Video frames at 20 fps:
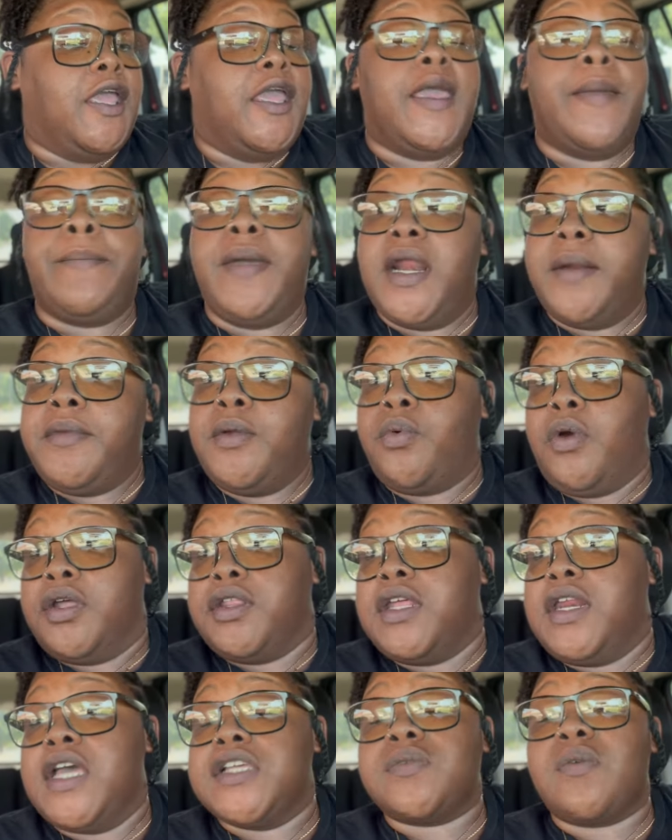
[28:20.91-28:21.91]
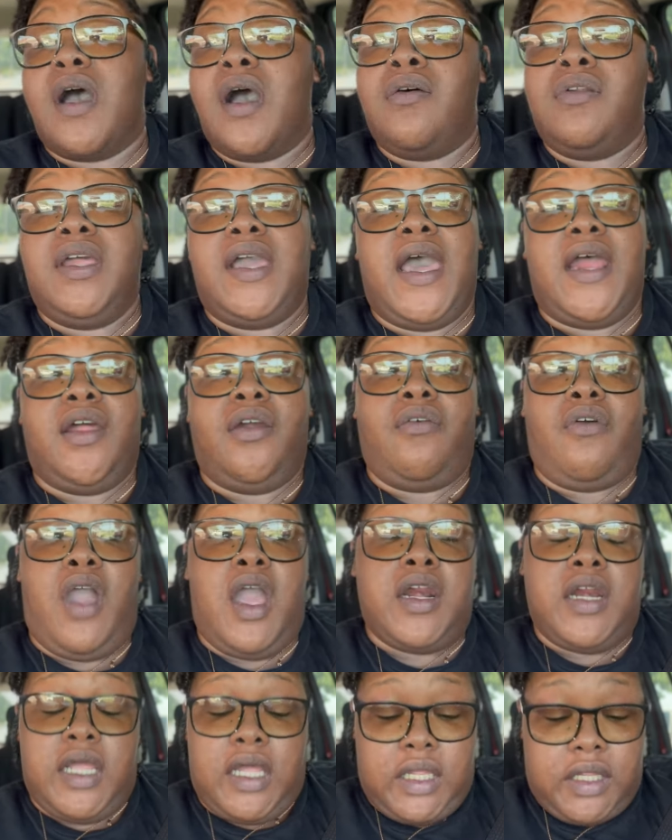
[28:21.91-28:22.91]
It better be worth it. And that's why I only got a
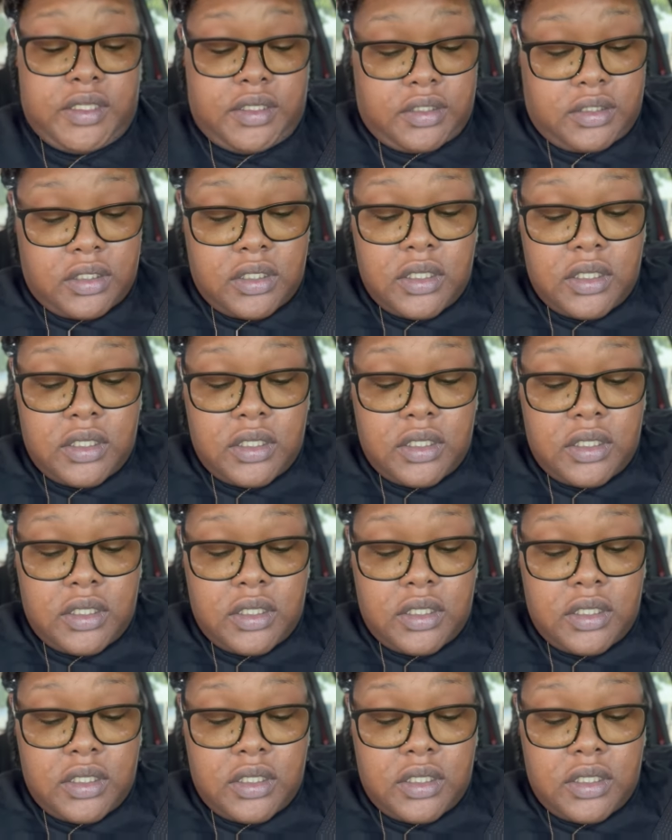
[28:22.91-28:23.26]
grande.